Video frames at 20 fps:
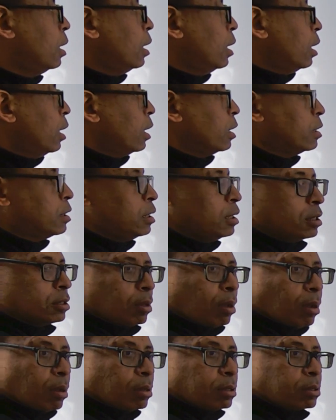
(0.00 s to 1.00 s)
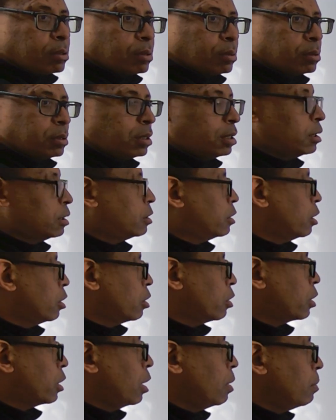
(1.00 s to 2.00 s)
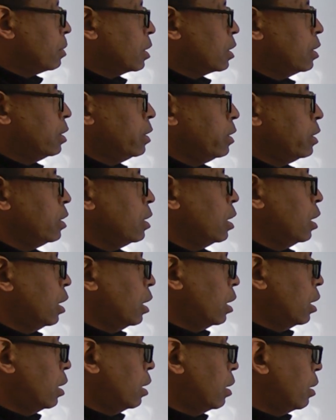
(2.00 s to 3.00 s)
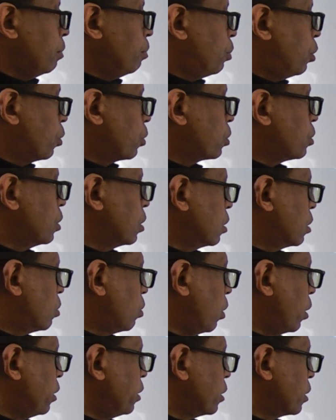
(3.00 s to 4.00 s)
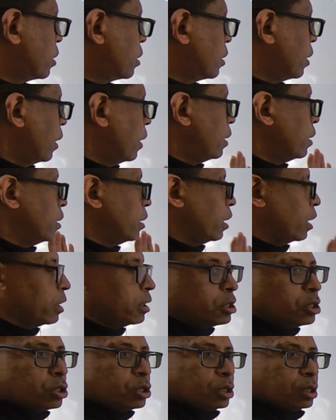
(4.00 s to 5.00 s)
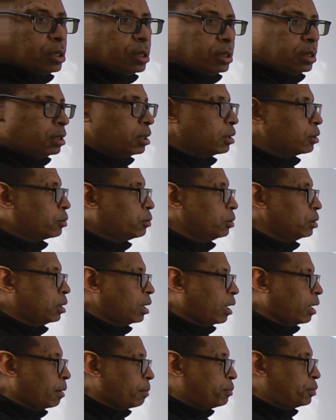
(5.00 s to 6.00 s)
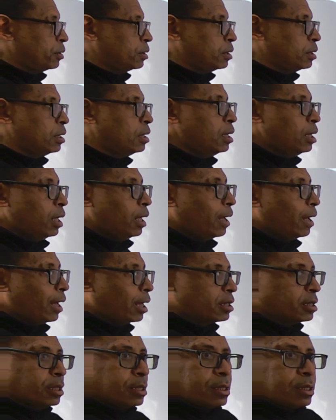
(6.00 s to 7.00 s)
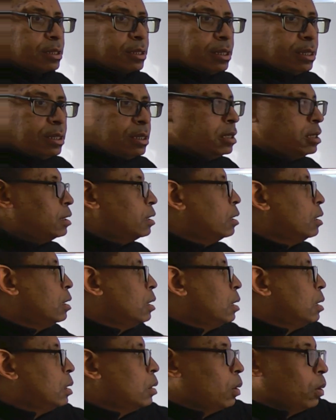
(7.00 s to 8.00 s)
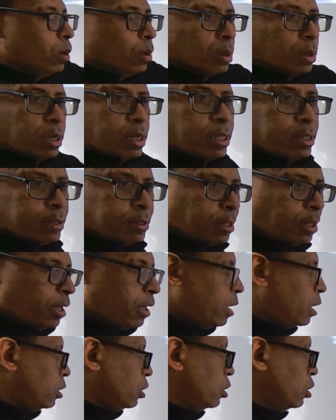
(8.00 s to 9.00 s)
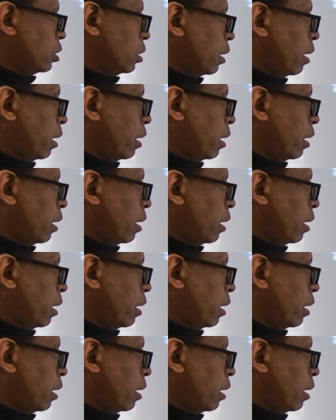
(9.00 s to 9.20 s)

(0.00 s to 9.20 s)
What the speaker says: It is also stereochemically important to understand the addition could happen as a syn or anti-addition.